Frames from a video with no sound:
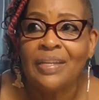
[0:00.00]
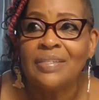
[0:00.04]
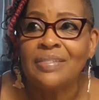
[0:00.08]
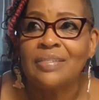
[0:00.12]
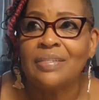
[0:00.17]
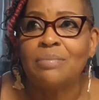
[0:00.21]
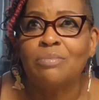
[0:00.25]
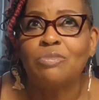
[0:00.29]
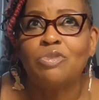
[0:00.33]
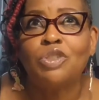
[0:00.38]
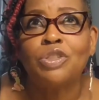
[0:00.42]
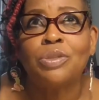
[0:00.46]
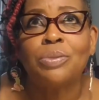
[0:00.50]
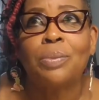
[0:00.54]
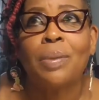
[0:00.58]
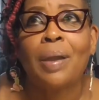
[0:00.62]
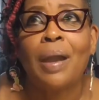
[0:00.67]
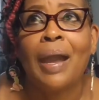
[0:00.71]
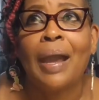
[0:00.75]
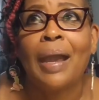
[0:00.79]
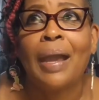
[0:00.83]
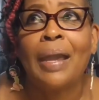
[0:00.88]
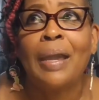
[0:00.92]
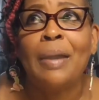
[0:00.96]
some
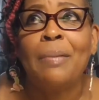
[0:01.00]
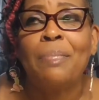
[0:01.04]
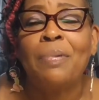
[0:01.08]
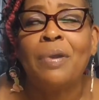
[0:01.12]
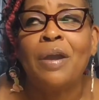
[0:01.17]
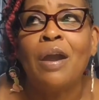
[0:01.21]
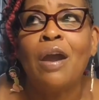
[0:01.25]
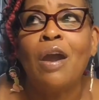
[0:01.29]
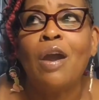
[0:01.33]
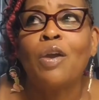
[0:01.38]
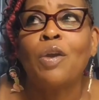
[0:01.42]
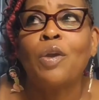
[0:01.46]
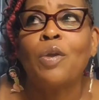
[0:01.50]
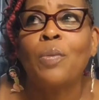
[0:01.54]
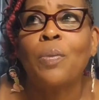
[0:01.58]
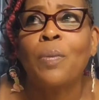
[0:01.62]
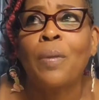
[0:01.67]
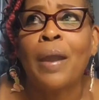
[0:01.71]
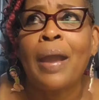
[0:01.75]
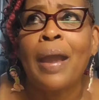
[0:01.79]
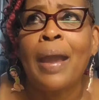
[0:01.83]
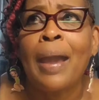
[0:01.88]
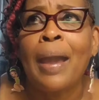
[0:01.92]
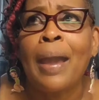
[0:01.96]
tripe,
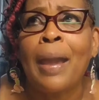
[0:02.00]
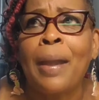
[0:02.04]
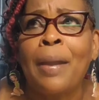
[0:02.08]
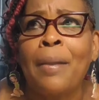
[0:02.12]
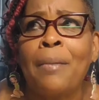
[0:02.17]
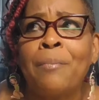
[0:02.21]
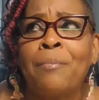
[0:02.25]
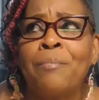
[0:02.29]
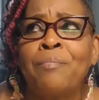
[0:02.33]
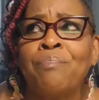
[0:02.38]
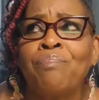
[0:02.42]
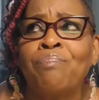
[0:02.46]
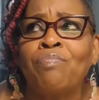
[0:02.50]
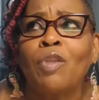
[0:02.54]
crab,